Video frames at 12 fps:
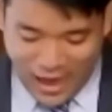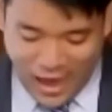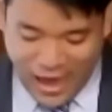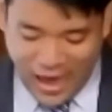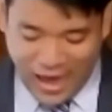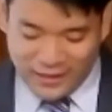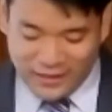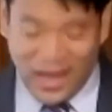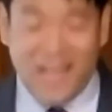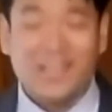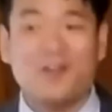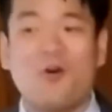And I
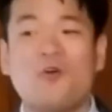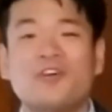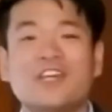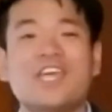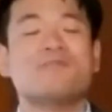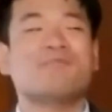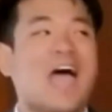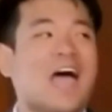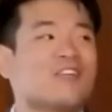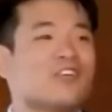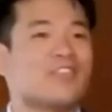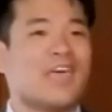can only
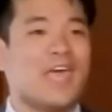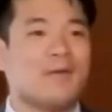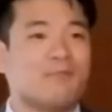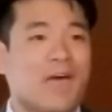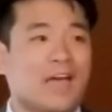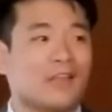imagine the impact